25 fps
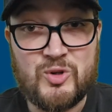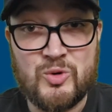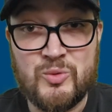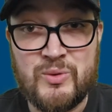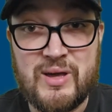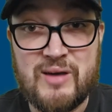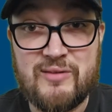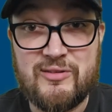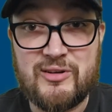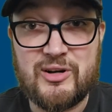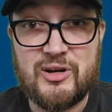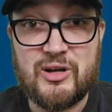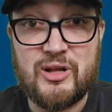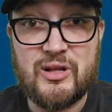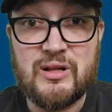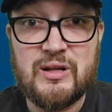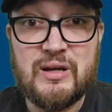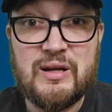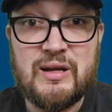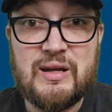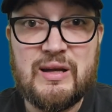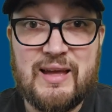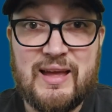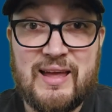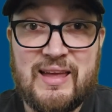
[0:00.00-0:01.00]
We have it all.
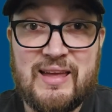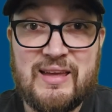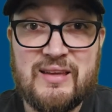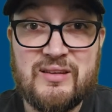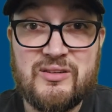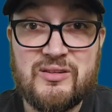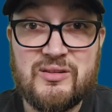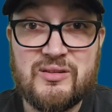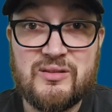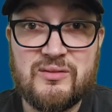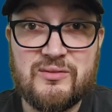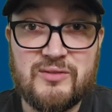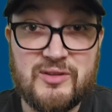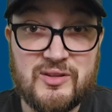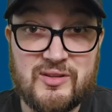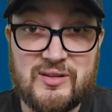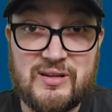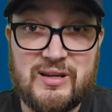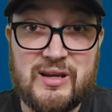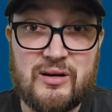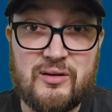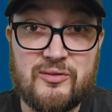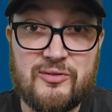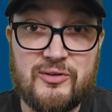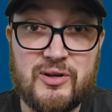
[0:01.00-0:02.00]
And visit
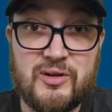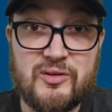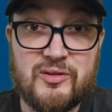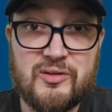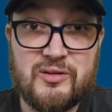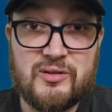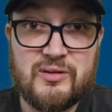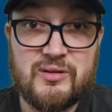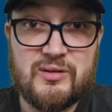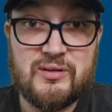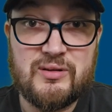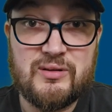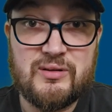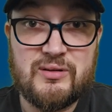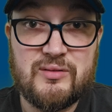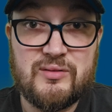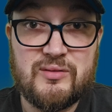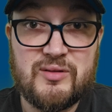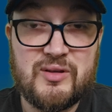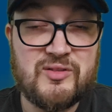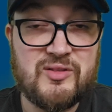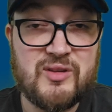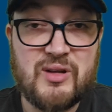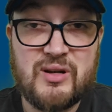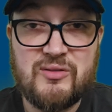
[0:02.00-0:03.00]
Niagara Falls.
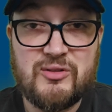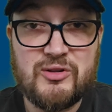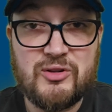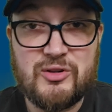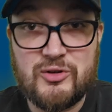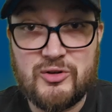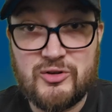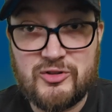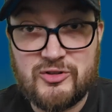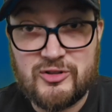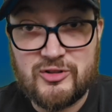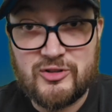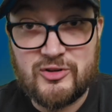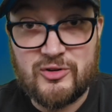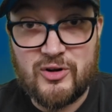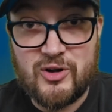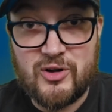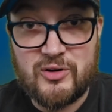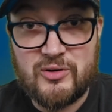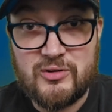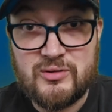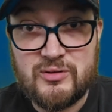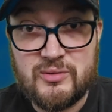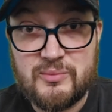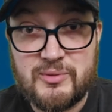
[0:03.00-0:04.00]
It's not even close to
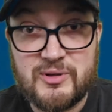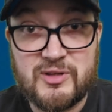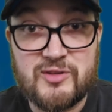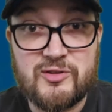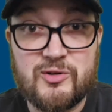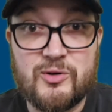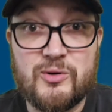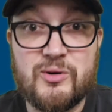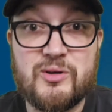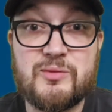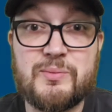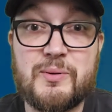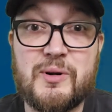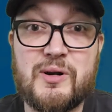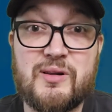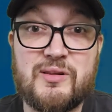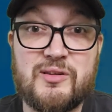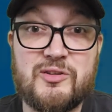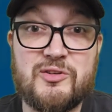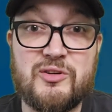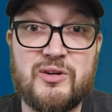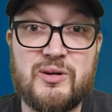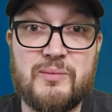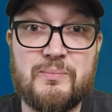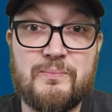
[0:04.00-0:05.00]
Toronto, but it's always part of
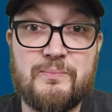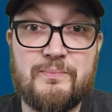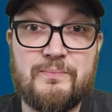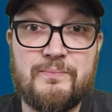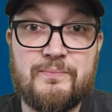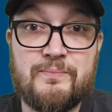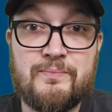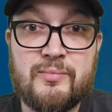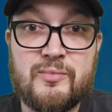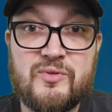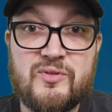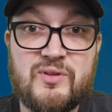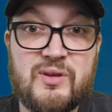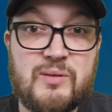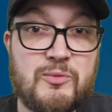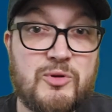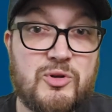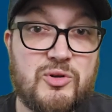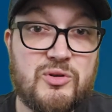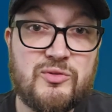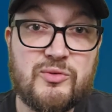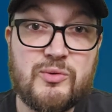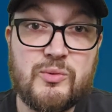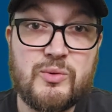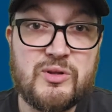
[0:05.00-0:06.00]
the trip. Same
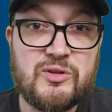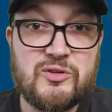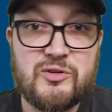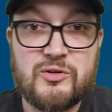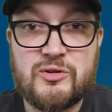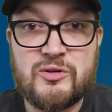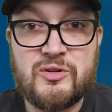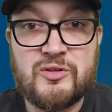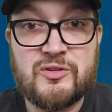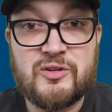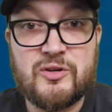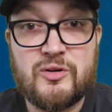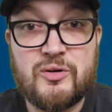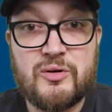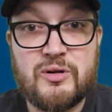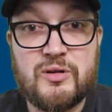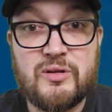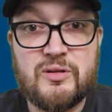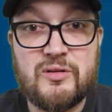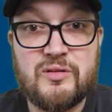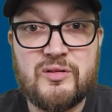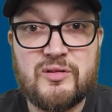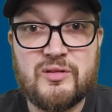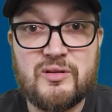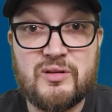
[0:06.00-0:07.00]
goes for when
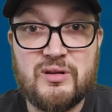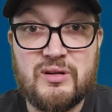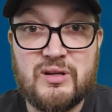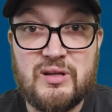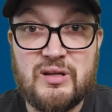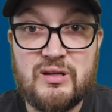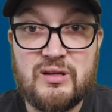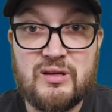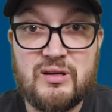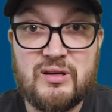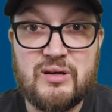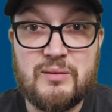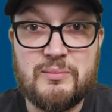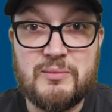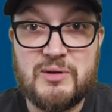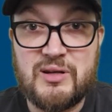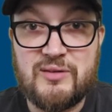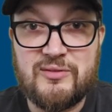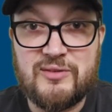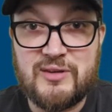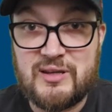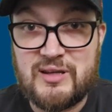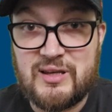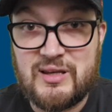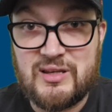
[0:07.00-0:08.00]
Torontonians need a mini
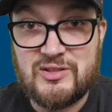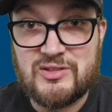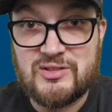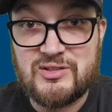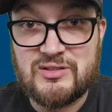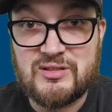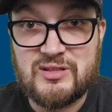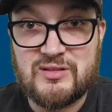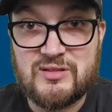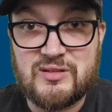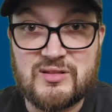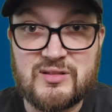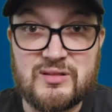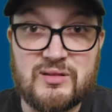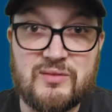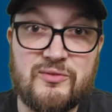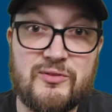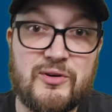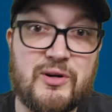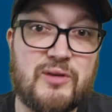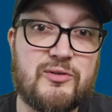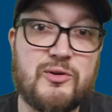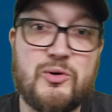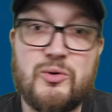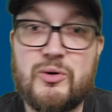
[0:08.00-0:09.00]
vacation that doesn't
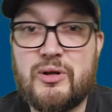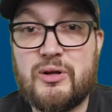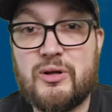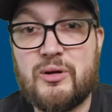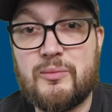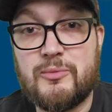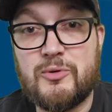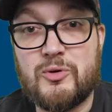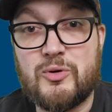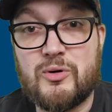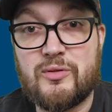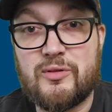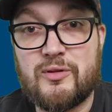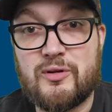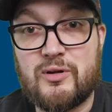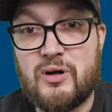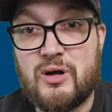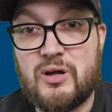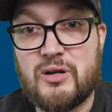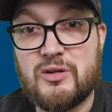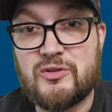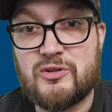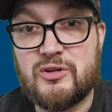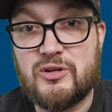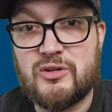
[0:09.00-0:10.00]
involve going up north to
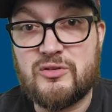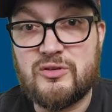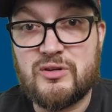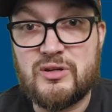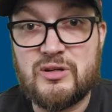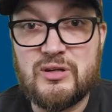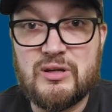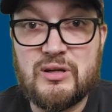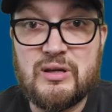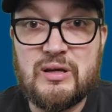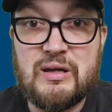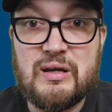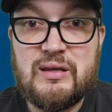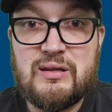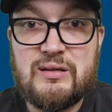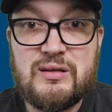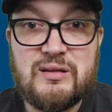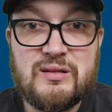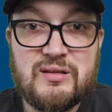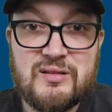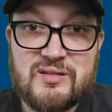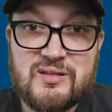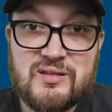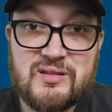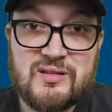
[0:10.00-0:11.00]
cottage country.
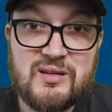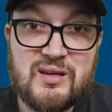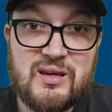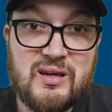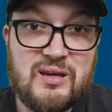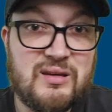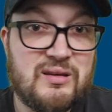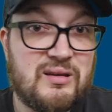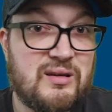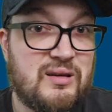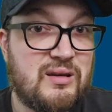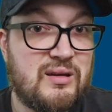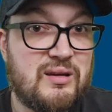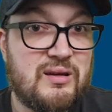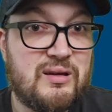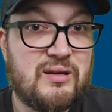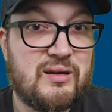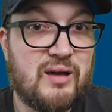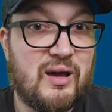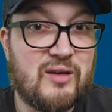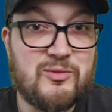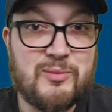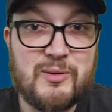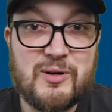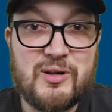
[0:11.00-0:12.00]
Needless to say,
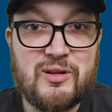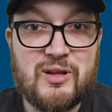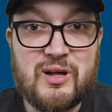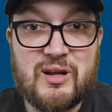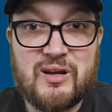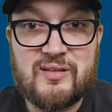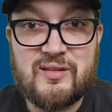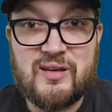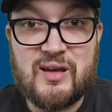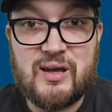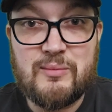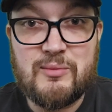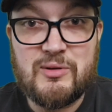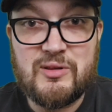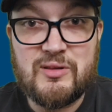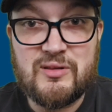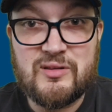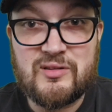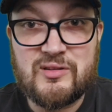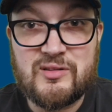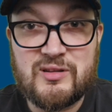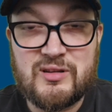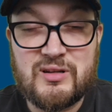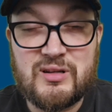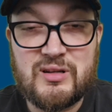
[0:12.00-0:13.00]
I spent a lot of time in
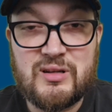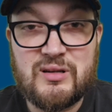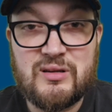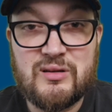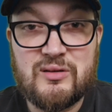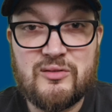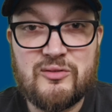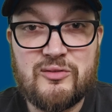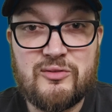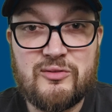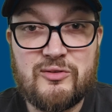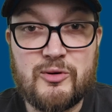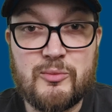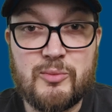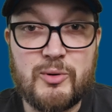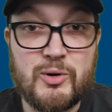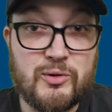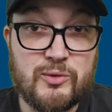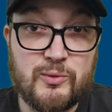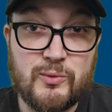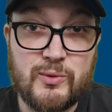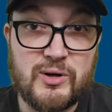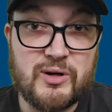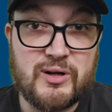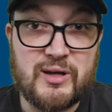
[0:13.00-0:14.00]
this city for
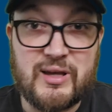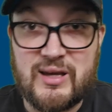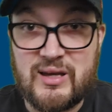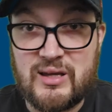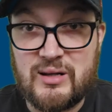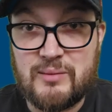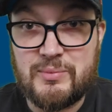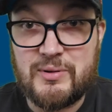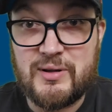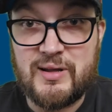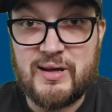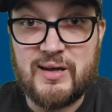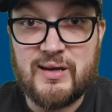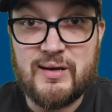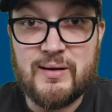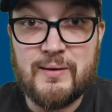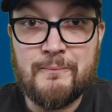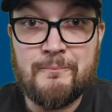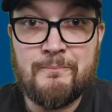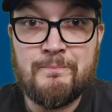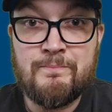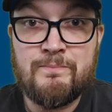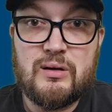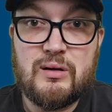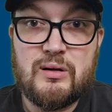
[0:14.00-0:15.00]
both work and play.
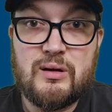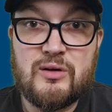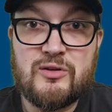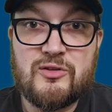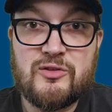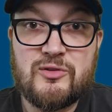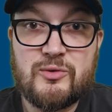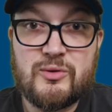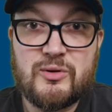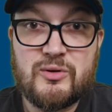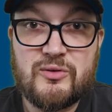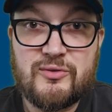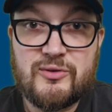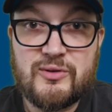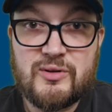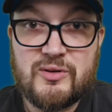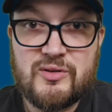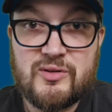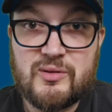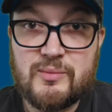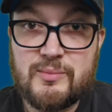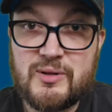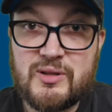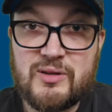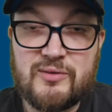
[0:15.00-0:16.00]
I was thrilled for
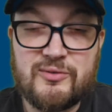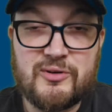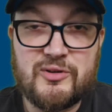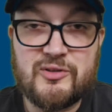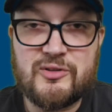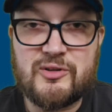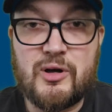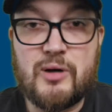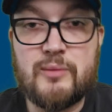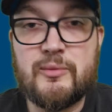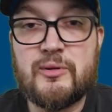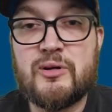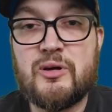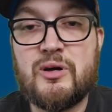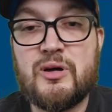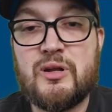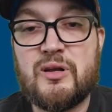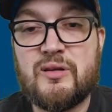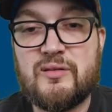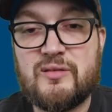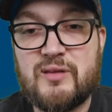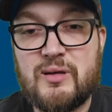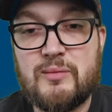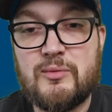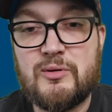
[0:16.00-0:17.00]
this to be the first Comic-Con
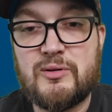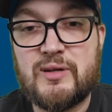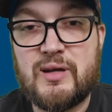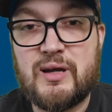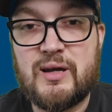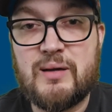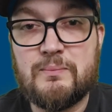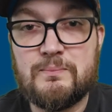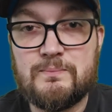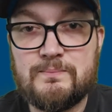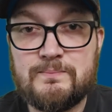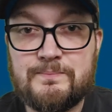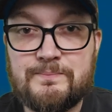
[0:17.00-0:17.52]
I tabled at.